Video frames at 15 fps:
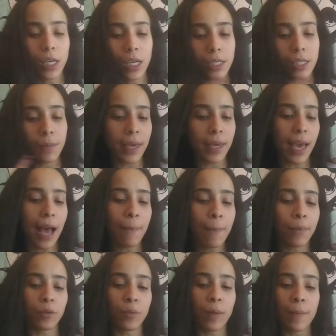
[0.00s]
To me,
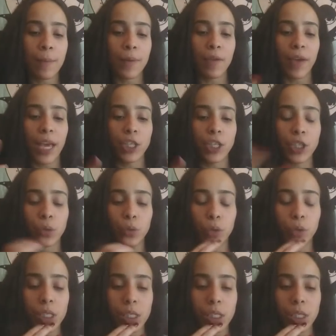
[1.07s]
apples remind me of ancient
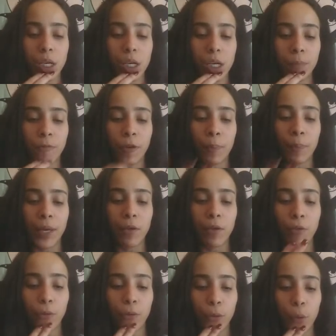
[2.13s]
wisdom, forbidden
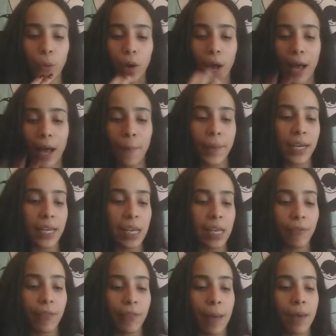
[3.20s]
fruit, Adam and
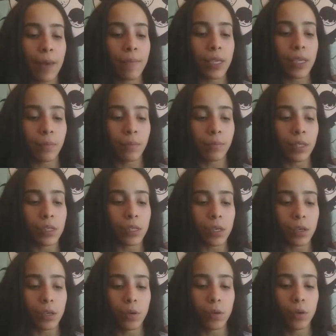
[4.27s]
Eve. That may mean something to
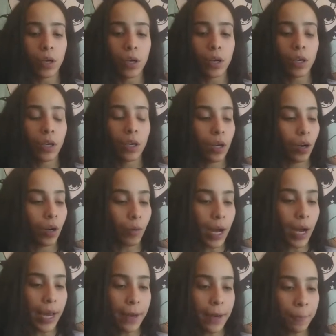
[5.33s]
you. All
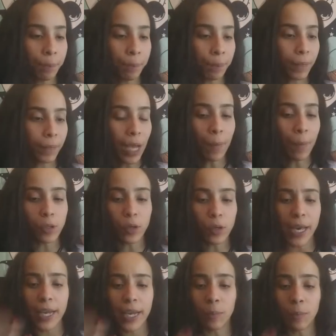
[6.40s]
right. I'm also
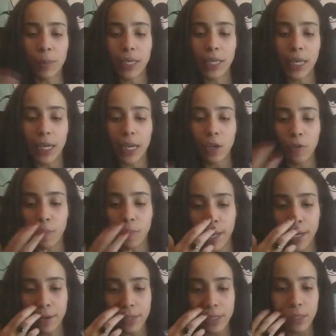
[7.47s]
getting the beginning. You've
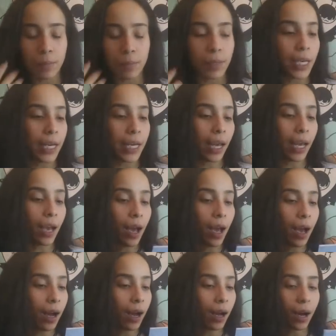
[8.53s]
been here since the beginning.
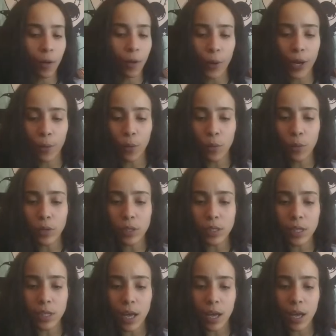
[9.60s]
Wait, what was
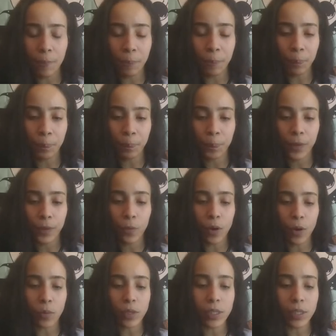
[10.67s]
that?
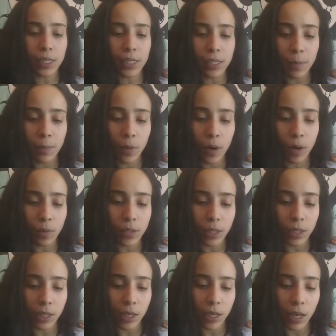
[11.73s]
What was that symbol I was
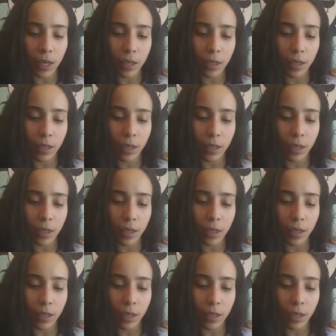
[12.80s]
going to get?